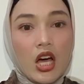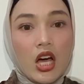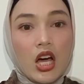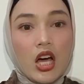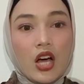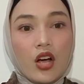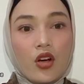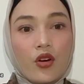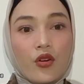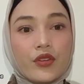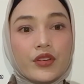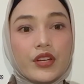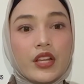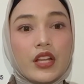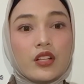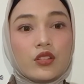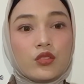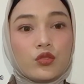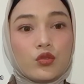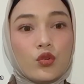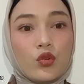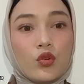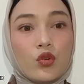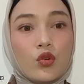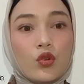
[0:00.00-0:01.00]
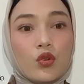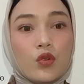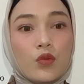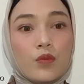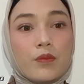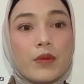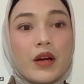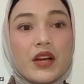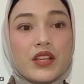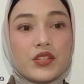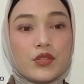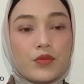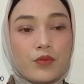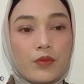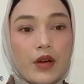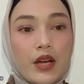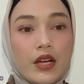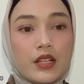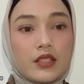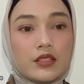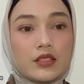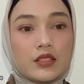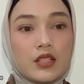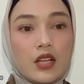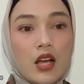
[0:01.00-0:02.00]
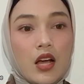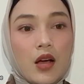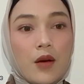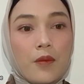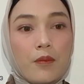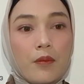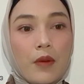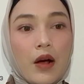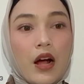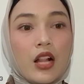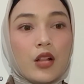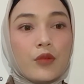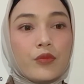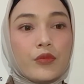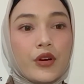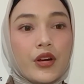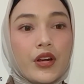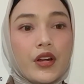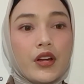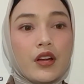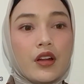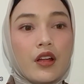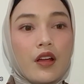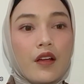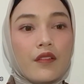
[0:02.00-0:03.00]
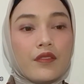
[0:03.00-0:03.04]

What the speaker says: According to Bachmat, Palmer,